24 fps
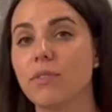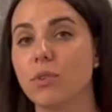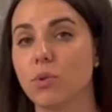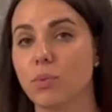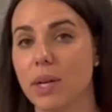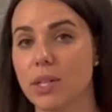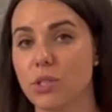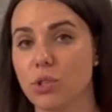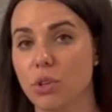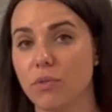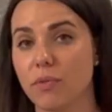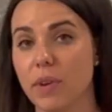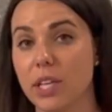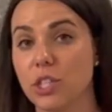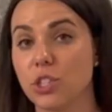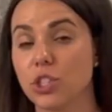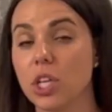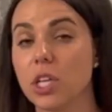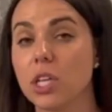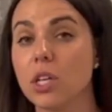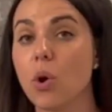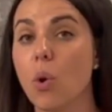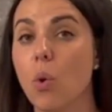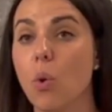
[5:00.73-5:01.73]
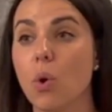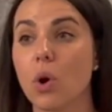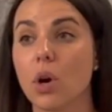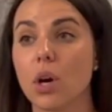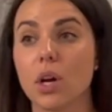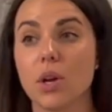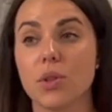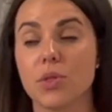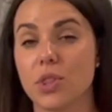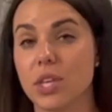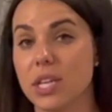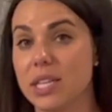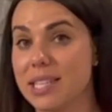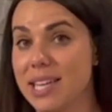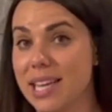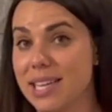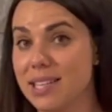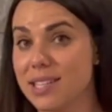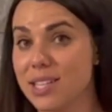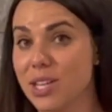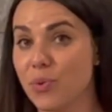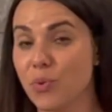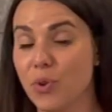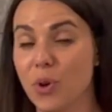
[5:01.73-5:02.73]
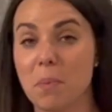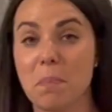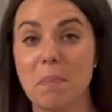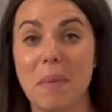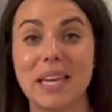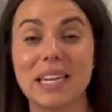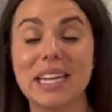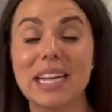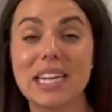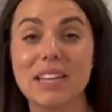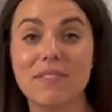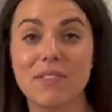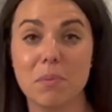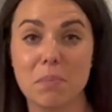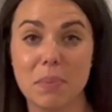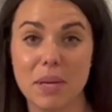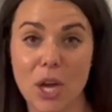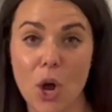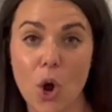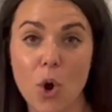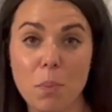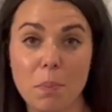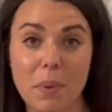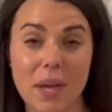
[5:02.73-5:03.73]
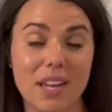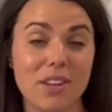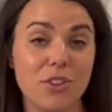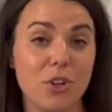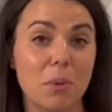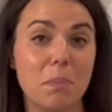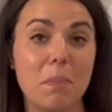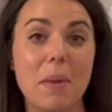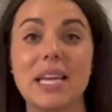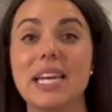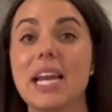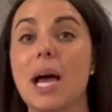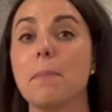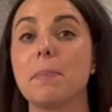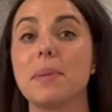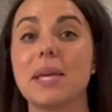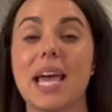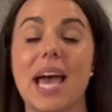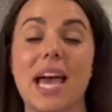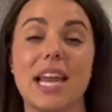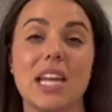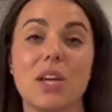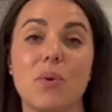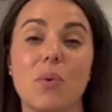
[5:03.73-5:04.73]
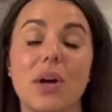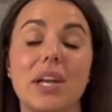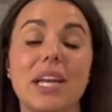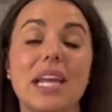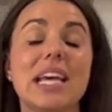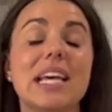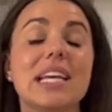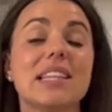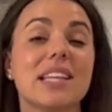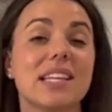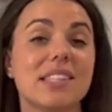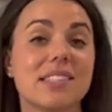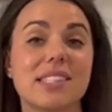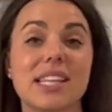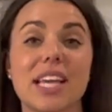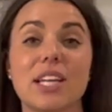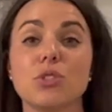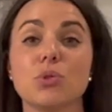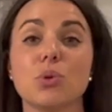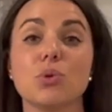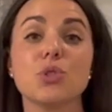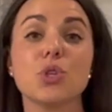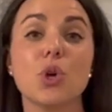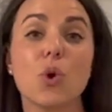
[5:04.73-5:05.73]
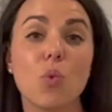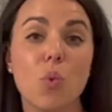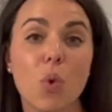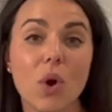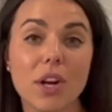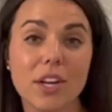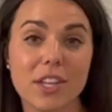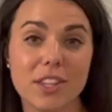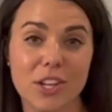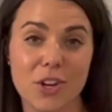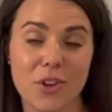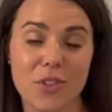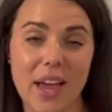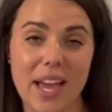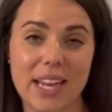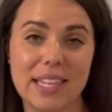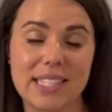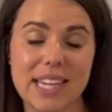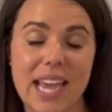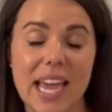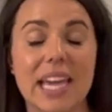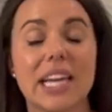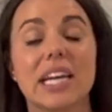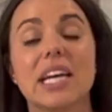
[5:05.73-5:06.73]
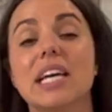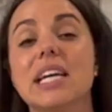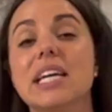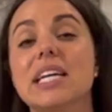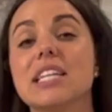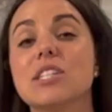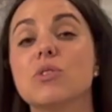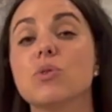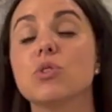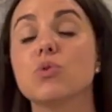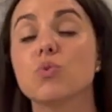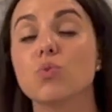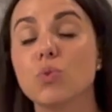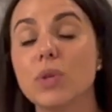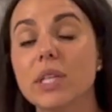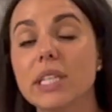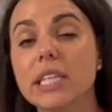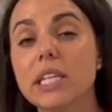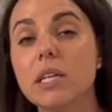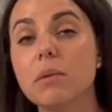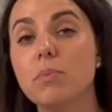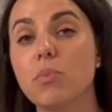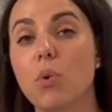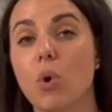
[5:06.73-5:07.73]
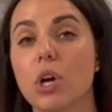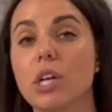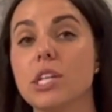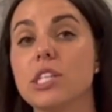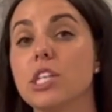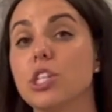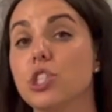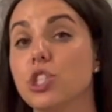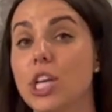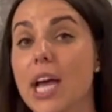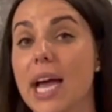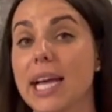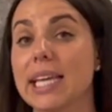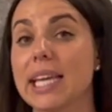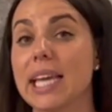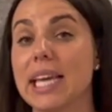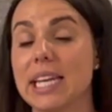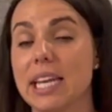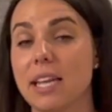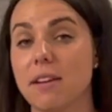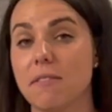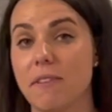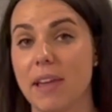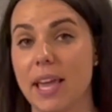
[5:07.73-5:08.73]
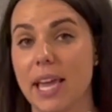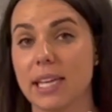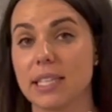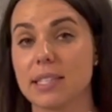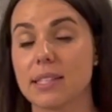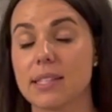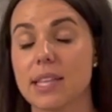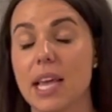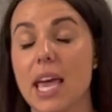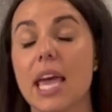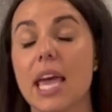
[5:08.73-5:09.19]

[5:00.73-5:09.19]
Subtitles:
a reservation or the tasting room may not even be open. There may not be anyone that's scheduled to work there that day. So it's really important to check in advance.